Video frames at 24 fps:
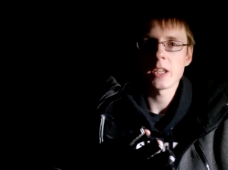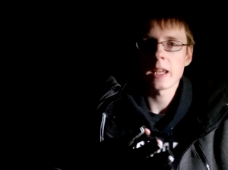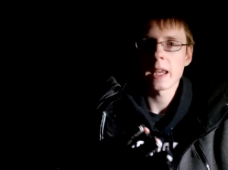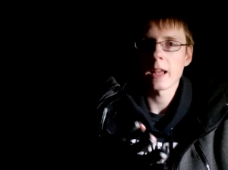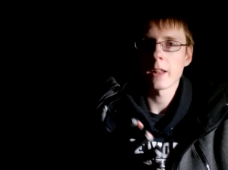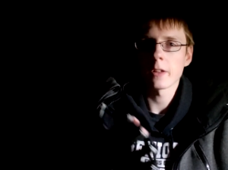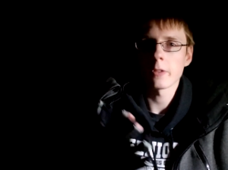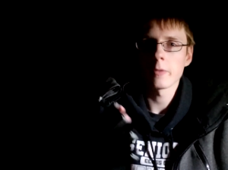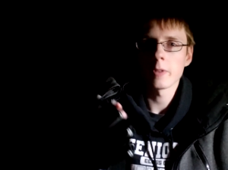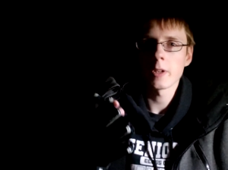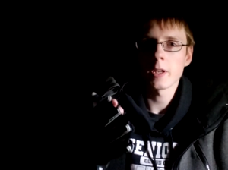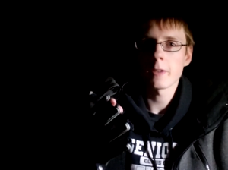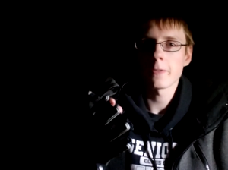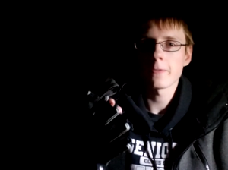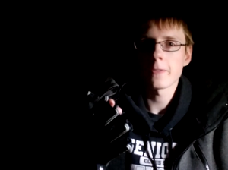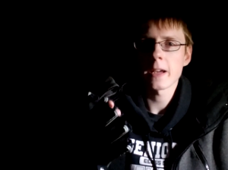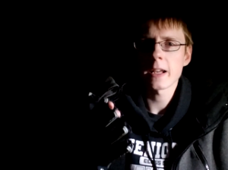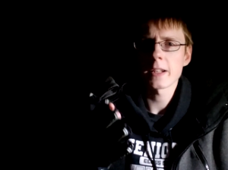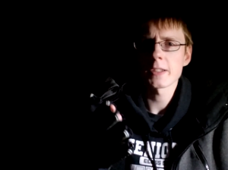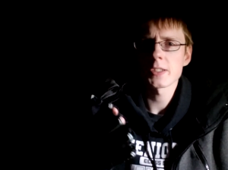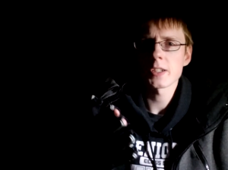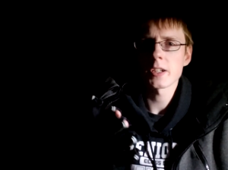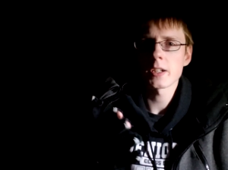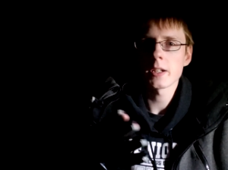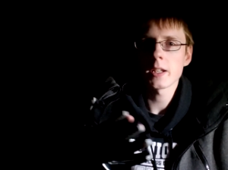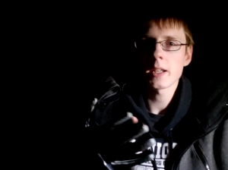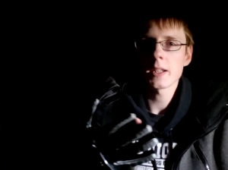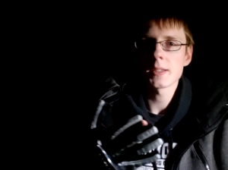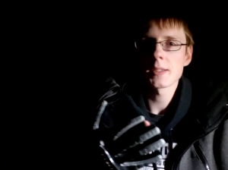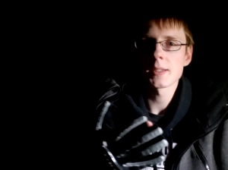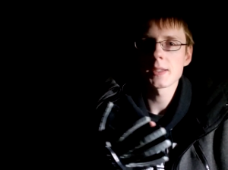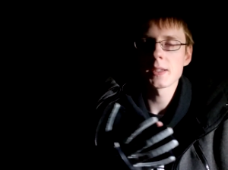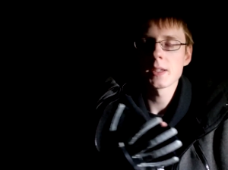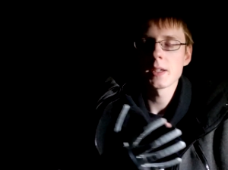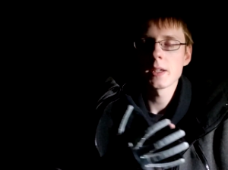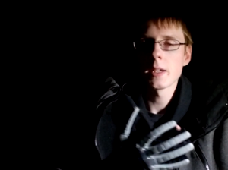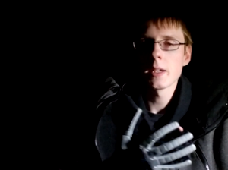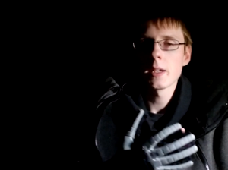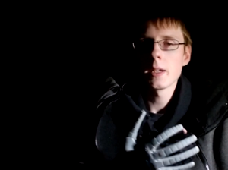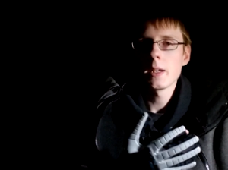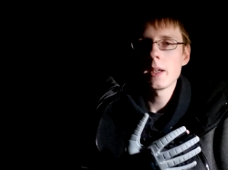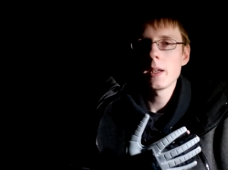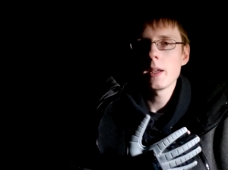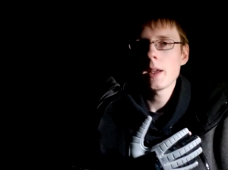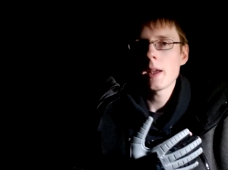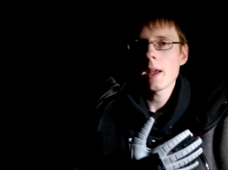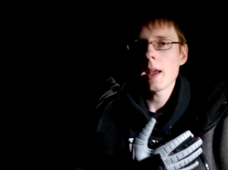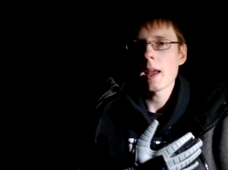yellowing effect on it.
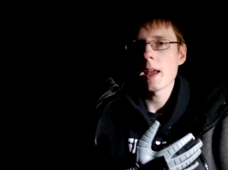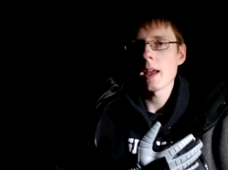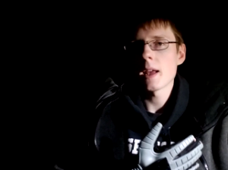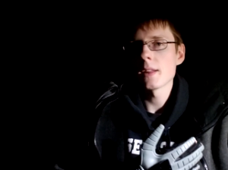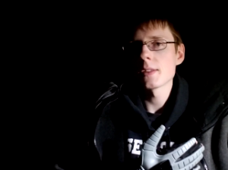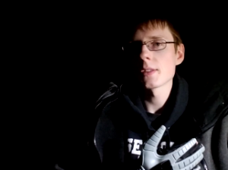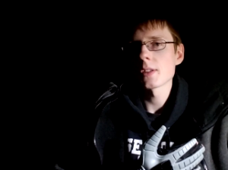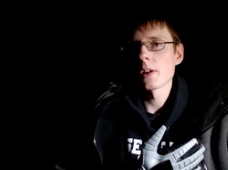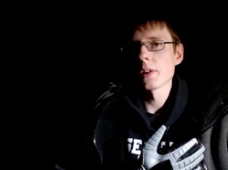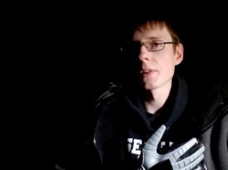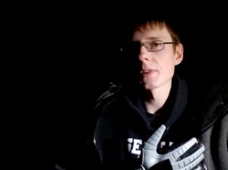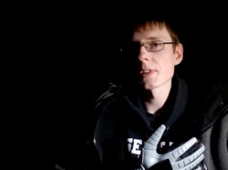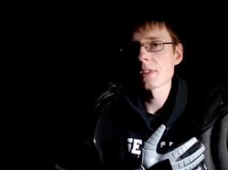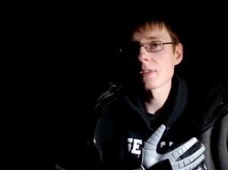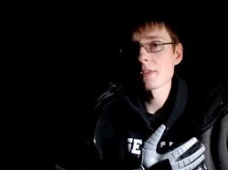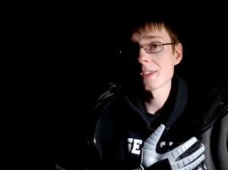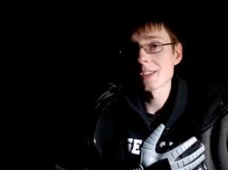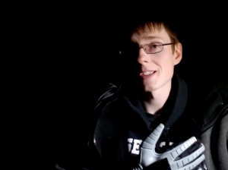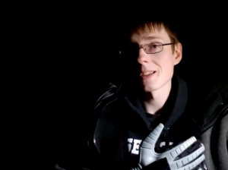And also at